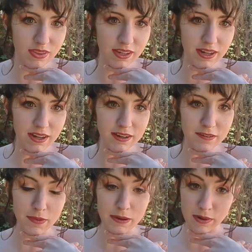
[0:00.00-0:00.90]

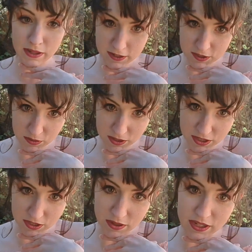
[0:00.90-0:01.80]
If my brothers weren't
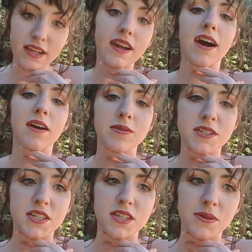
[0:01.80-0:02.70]
doing it, I
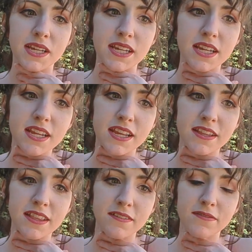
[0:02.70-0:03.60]
wasn't doing it.
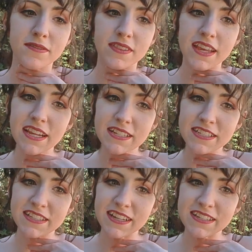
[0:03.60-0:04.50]
And if they
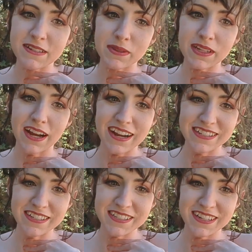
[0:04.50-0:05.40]
dislike something, I
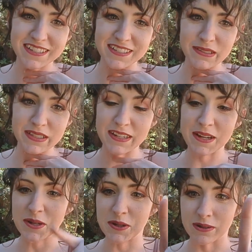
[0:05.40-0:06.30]
dislike something.
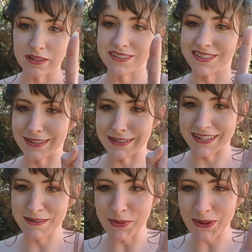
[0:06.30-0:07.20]
Which, an
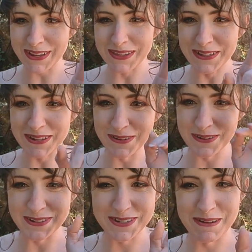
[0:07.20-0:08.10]
example I can think of
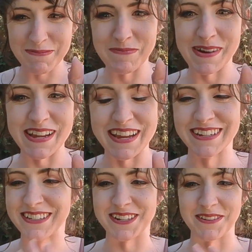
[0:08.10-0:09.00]
off the top of my head,
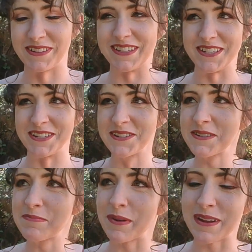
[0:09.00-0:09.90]
it's not really
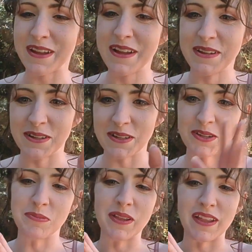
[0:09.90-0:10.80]
gendered, but
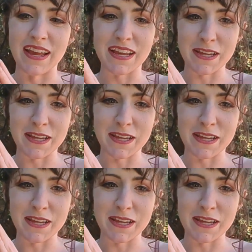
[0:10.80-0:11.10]
it'd be like,